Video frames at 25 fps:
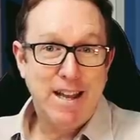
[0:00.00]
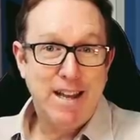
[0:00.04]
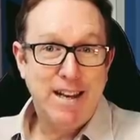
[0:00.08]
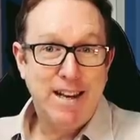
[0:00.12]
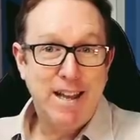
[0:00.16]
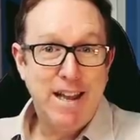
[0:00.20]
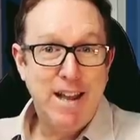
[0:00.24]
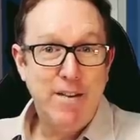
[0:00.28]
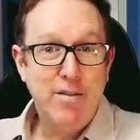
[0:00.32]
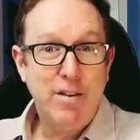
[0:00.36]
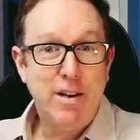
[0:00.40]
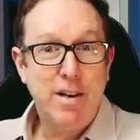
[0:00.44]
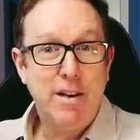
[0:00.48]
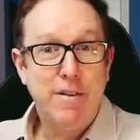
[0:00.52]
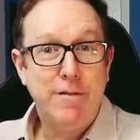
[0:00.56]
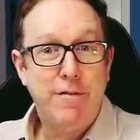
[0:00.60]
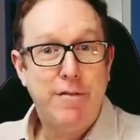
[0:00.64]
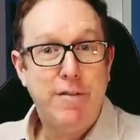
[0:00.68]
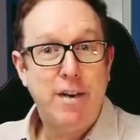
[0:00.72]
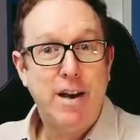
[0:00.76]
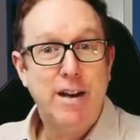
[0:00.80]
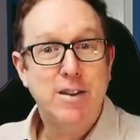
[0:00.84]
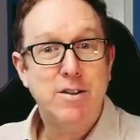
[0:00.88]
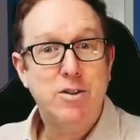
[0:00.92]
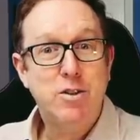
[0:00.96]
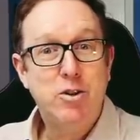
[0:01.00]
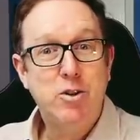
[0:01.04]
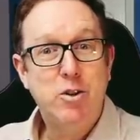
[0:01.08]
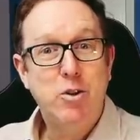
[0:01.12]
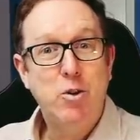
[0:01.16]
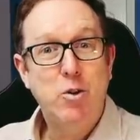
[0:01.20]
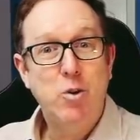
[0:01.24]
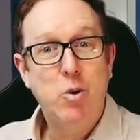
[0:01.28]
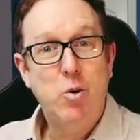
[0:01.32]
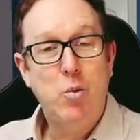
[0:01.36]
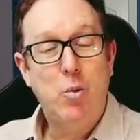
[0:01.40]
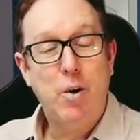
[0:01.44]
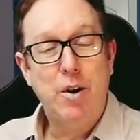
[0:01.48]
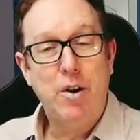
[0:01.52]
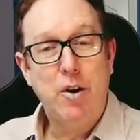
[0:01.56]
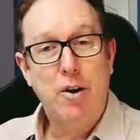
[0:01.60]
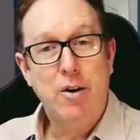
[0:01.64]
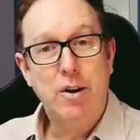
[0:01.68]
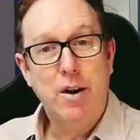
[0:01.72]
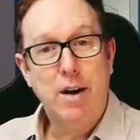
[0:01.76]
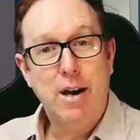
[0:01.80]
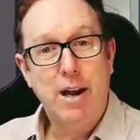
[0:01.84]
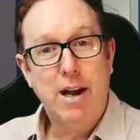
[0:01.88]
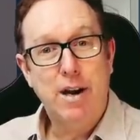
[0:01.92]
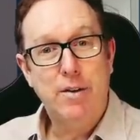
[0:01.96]
And even in phase 2, we're
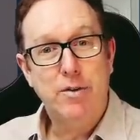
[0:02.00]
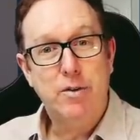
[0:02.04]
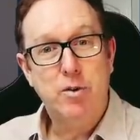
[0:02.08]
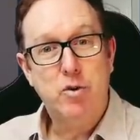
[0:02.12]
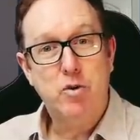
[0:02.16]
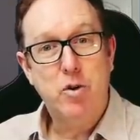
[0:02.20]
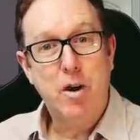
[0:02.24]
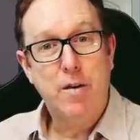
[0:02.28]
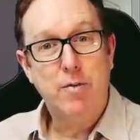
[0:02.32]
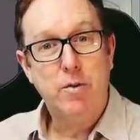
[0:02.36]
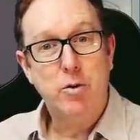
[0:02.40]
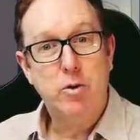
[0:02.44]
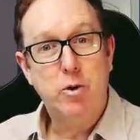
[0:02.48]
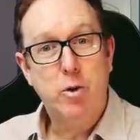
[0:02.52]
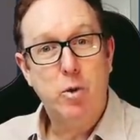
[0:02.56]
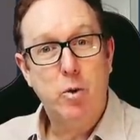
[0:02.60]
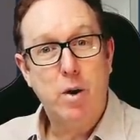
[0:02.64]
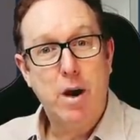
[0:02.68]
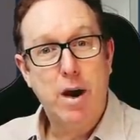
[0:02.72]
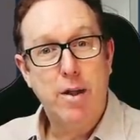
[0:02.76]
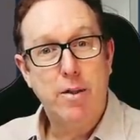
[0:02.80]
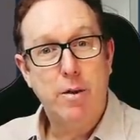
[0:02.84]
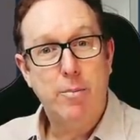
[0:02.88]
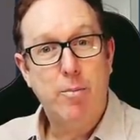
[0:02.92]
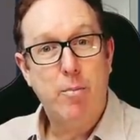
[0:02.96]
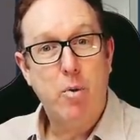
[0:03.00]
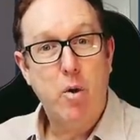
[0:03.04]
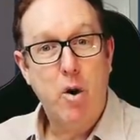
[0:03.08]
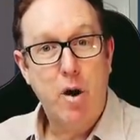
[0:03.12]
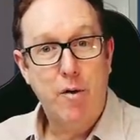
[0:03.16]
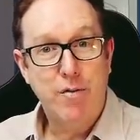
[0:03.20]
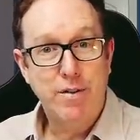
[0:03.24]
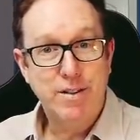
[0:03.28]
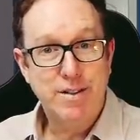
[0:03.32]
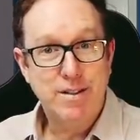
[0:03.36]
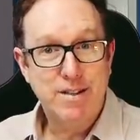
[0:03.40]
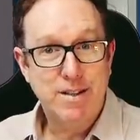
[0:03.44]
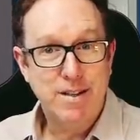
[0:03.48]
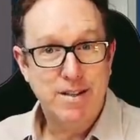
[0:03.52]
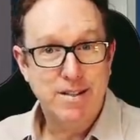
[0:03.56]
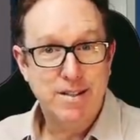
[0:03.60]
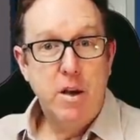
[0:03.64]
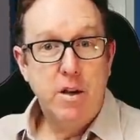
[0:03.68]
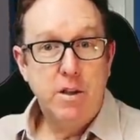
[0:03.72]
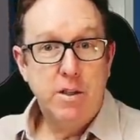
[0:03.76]
not allowed to travel to other provinces.